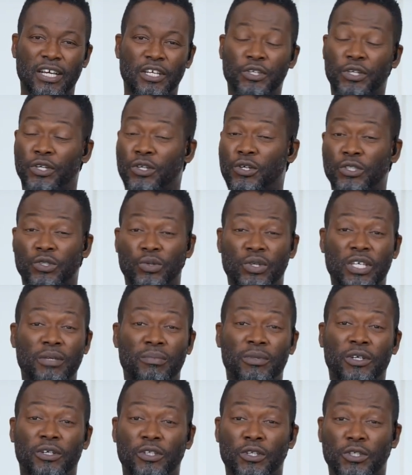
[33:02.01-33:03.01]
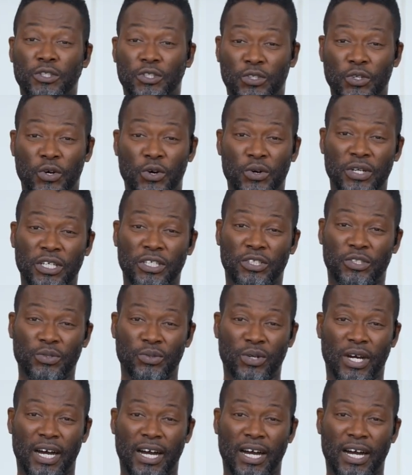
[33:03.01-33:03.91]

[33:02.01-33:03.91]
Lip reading: You can also email your stories to